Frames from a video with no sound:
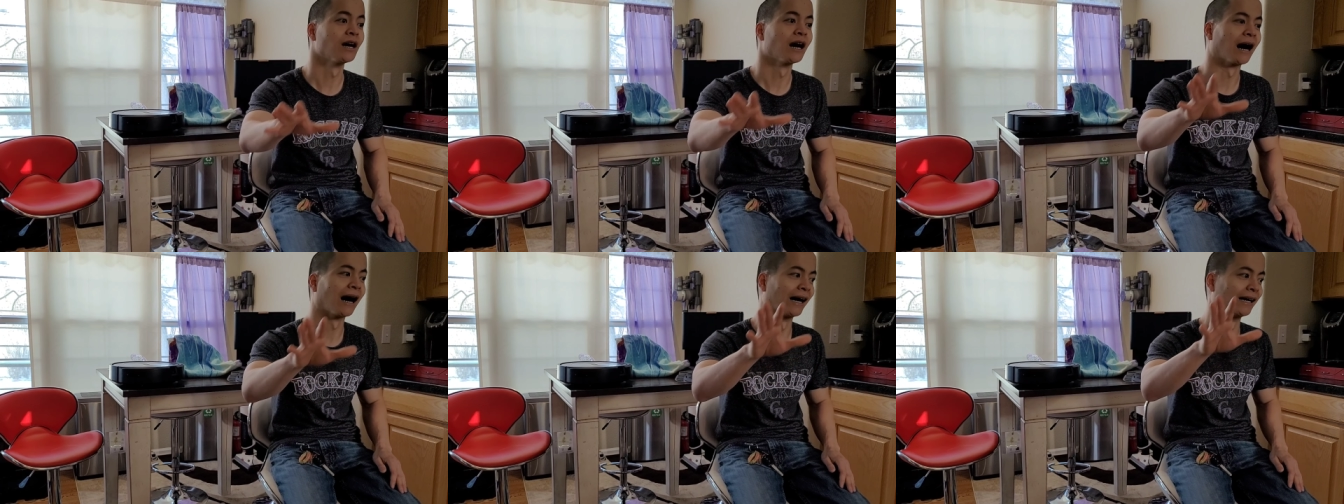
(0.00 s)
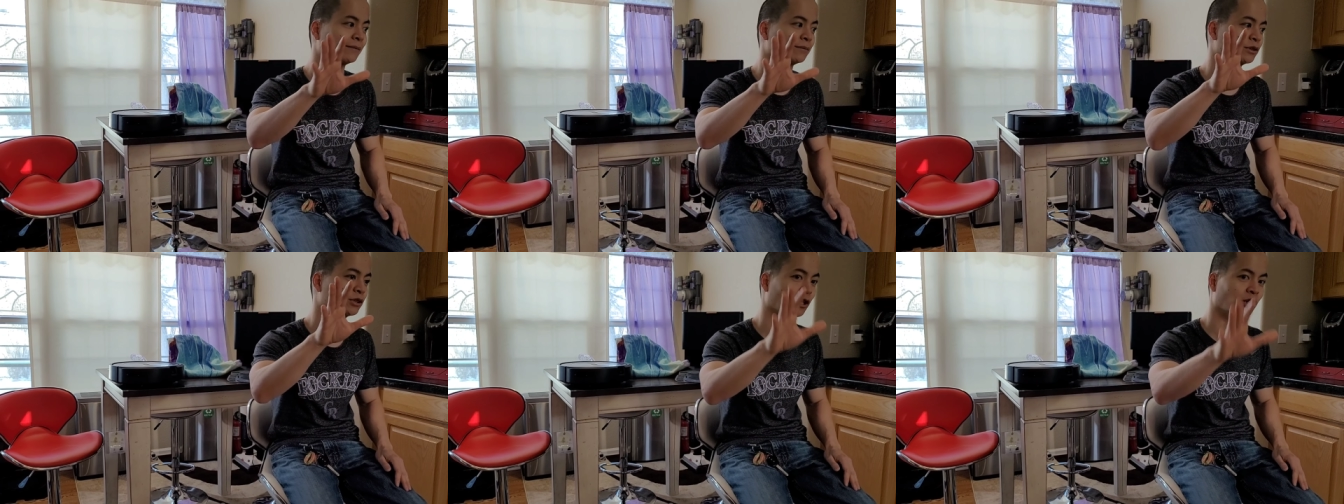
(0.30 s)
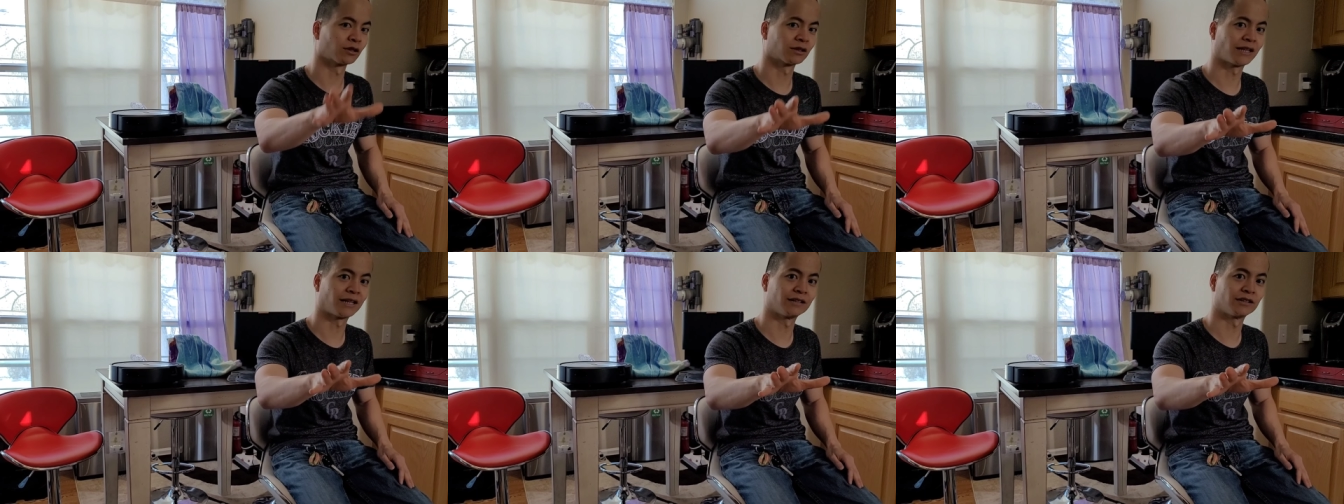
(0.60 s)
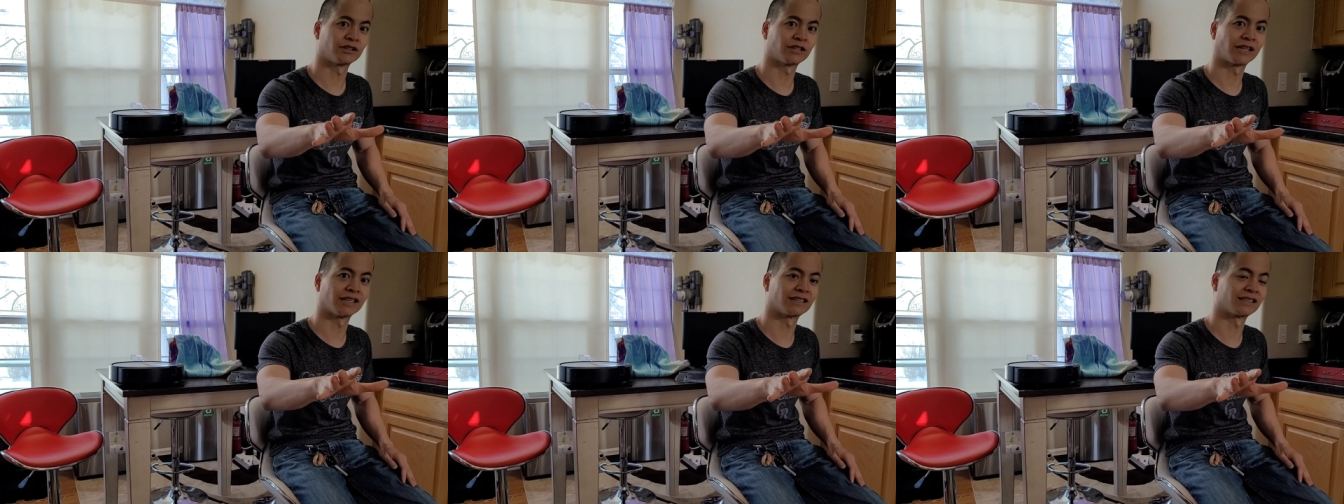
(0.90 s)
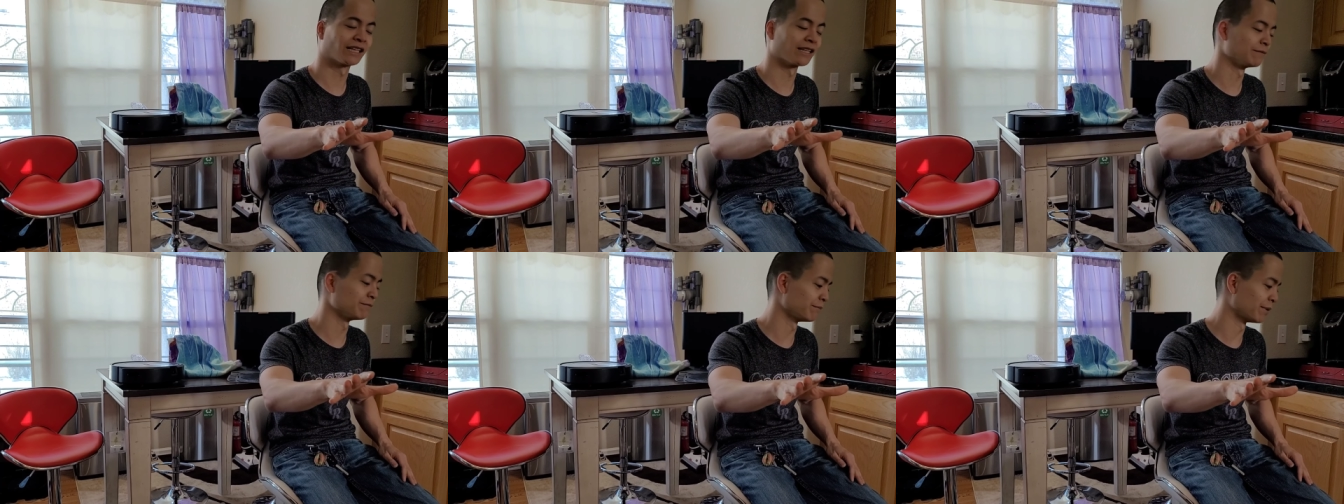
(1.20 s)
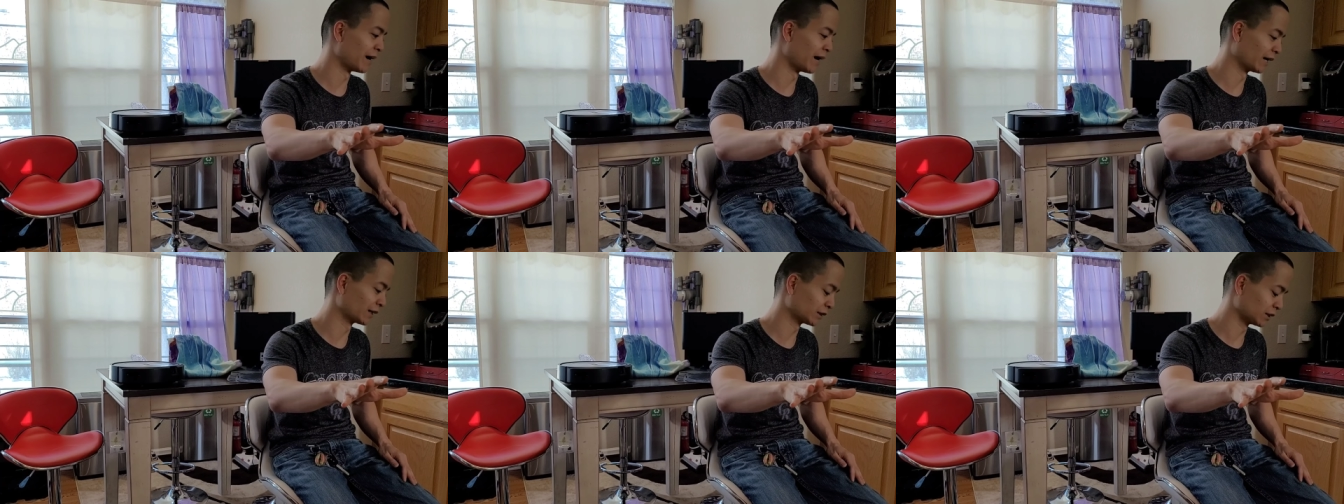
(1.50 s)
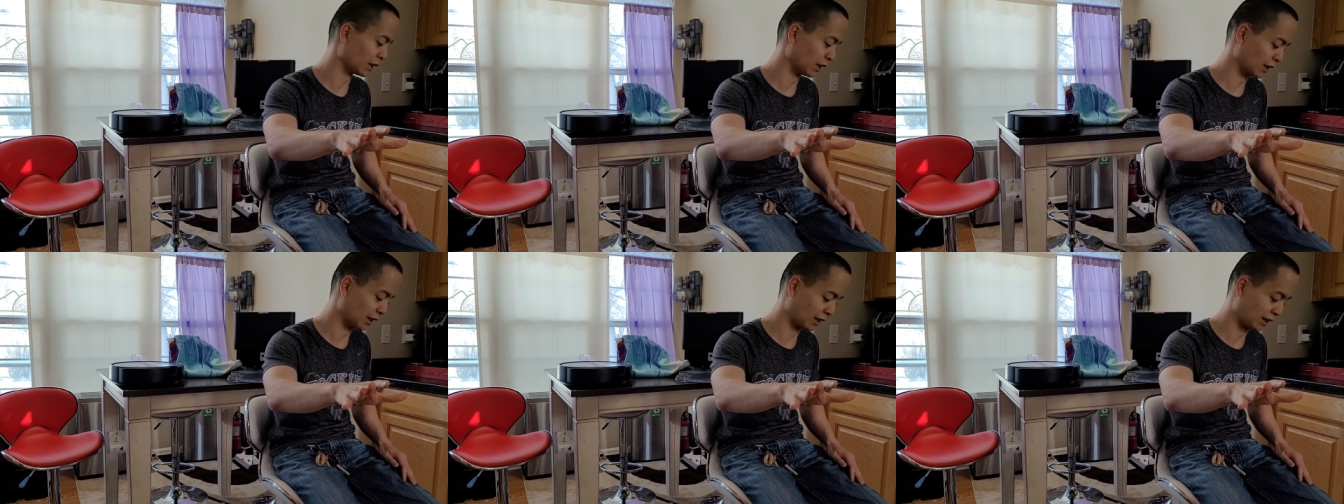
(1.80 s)
I am so glad you guys came back.
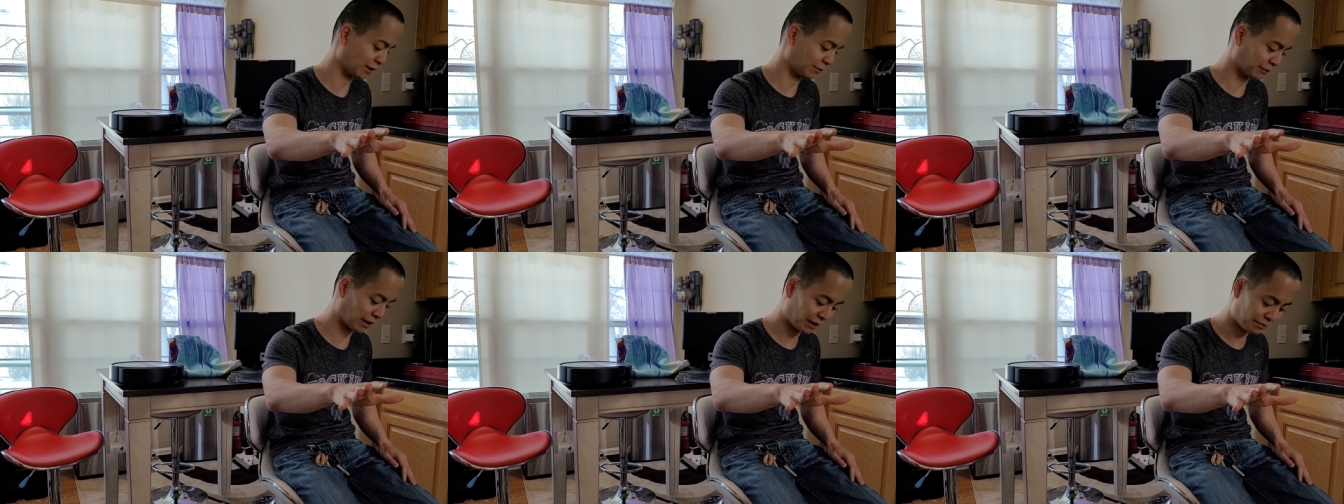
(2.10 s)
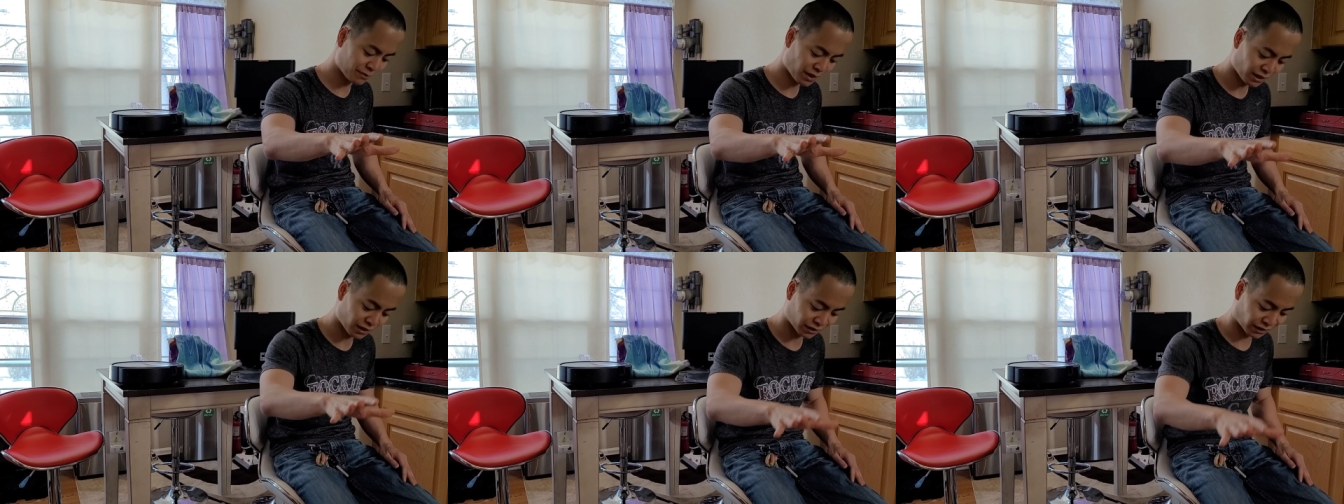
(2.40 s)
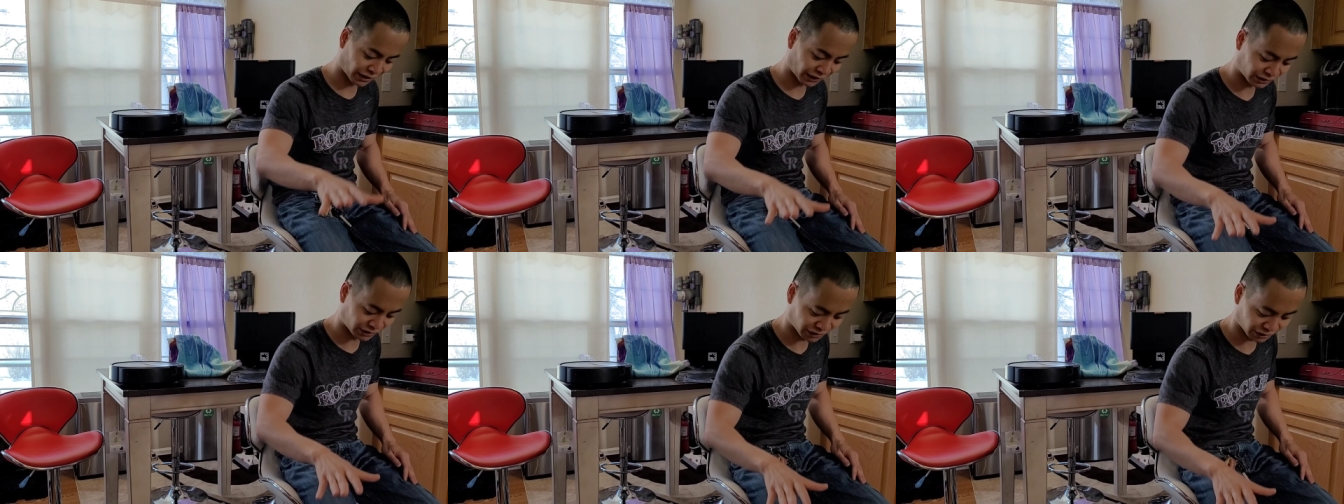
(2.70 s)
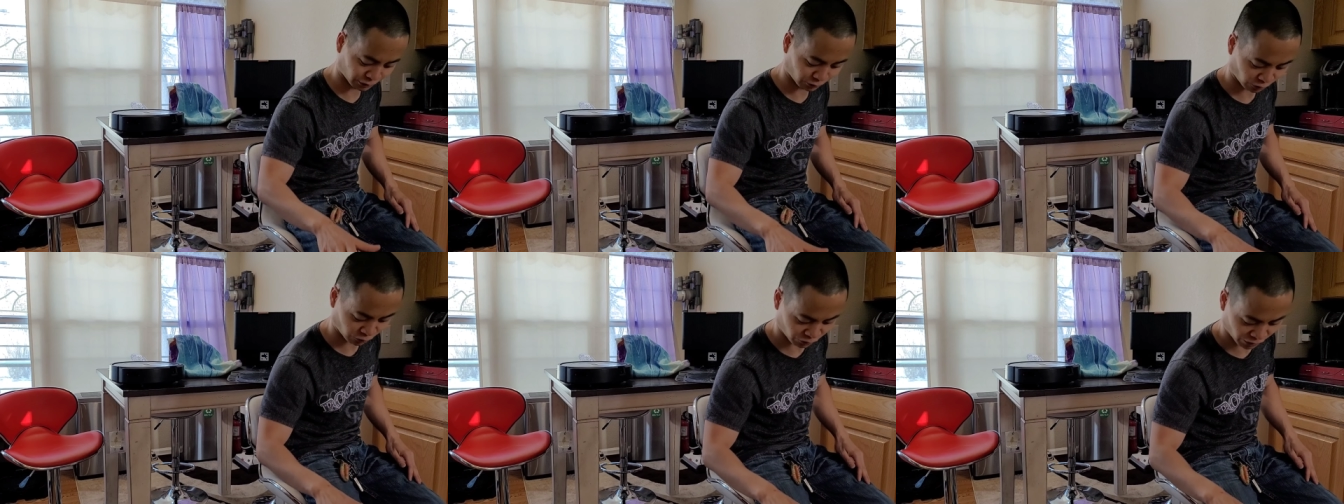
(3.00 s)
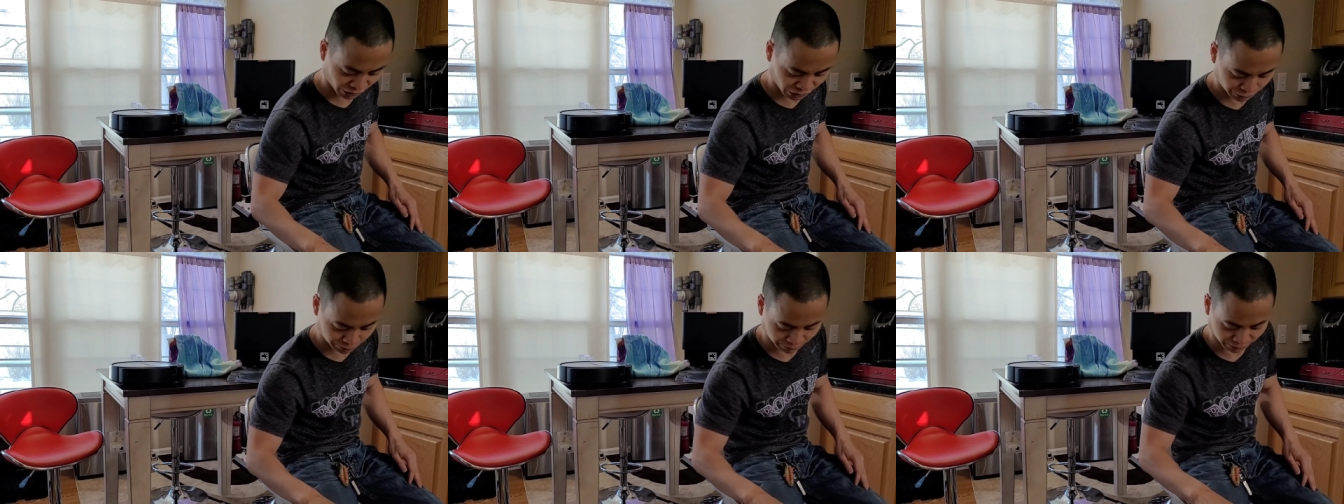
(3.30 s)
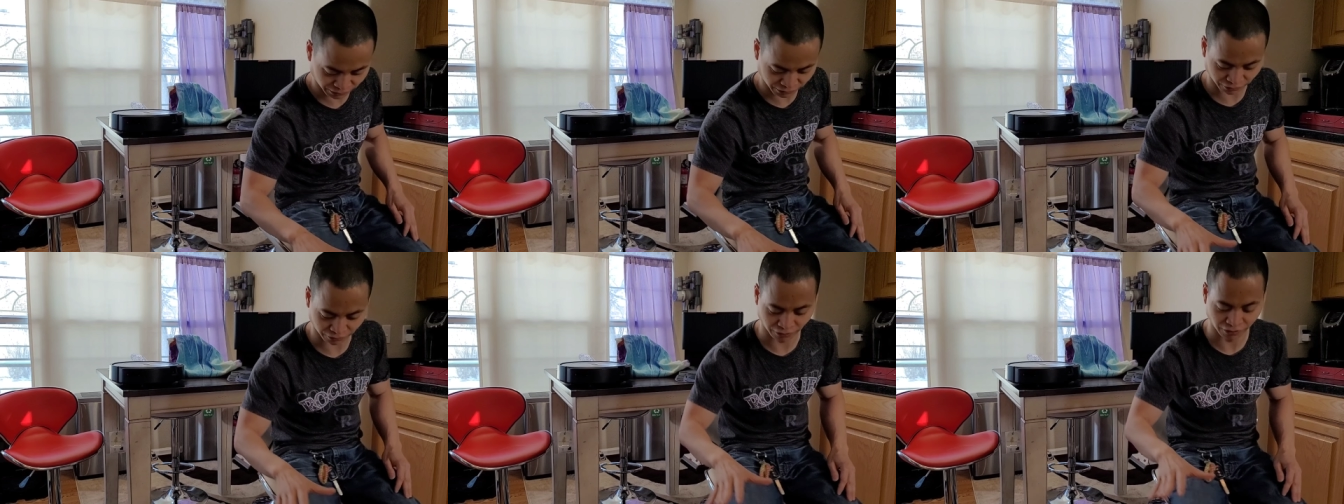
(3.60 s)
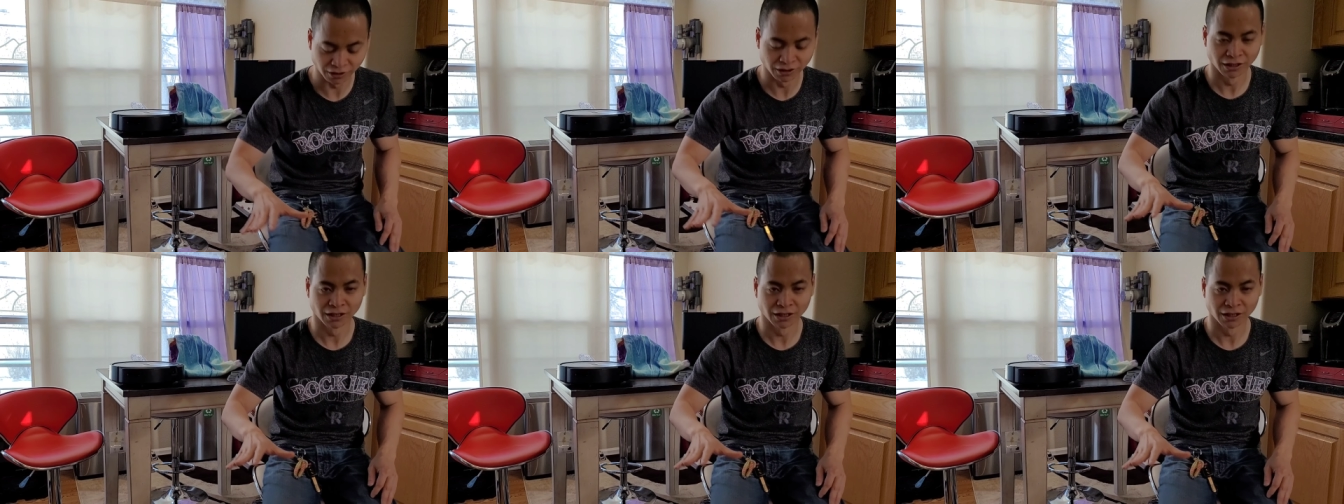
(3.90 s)
Um, I'm not liking this arrangement here.